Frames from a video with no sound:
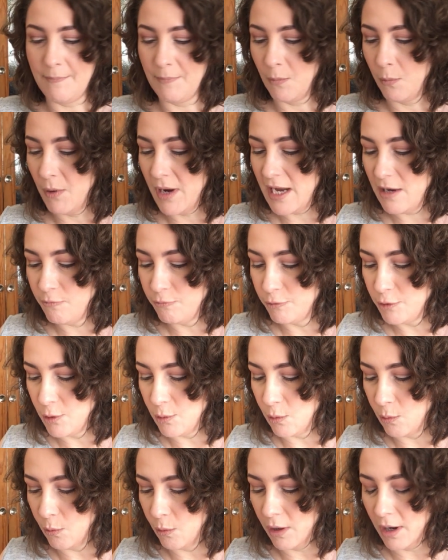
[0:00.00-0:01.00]
We
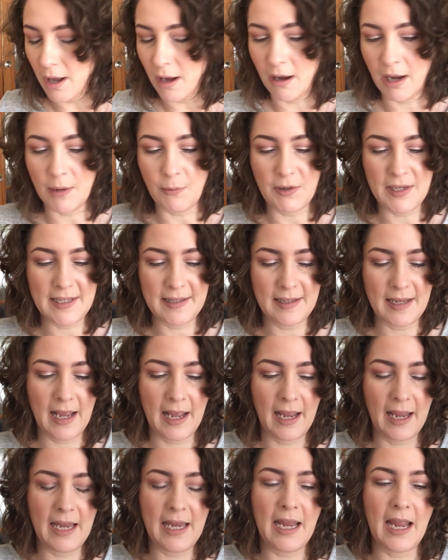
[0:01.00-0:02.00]
Rule, I would
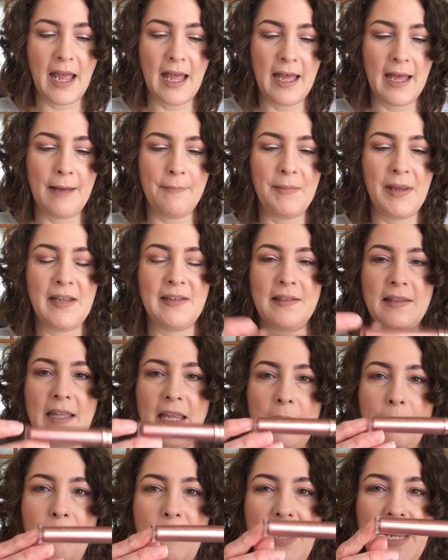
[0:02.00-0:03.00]
say, is
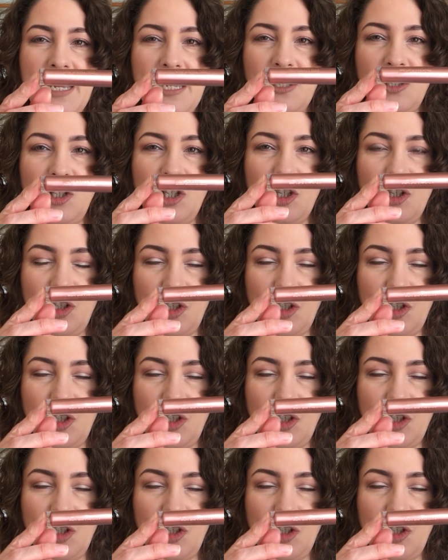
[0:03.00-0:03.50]
the peach